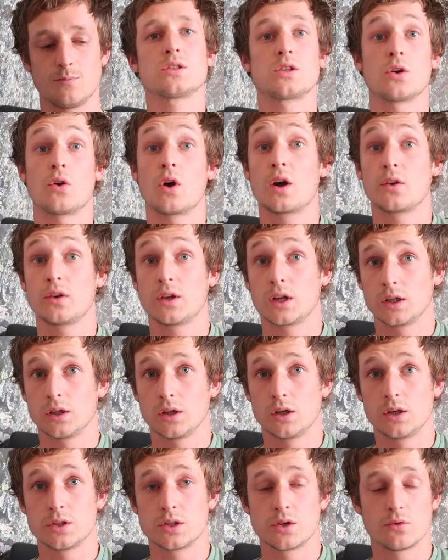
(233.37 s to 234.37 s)
So how did I
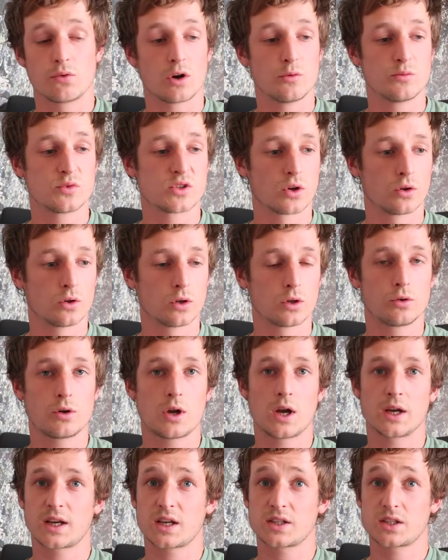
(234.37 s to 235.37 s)
learn to rope solo?
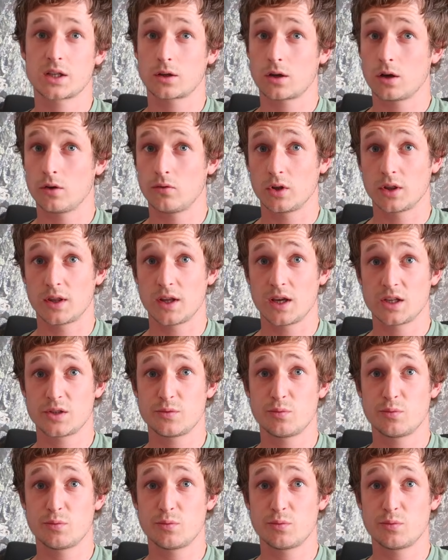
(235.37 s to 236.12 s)
I guess I covered this,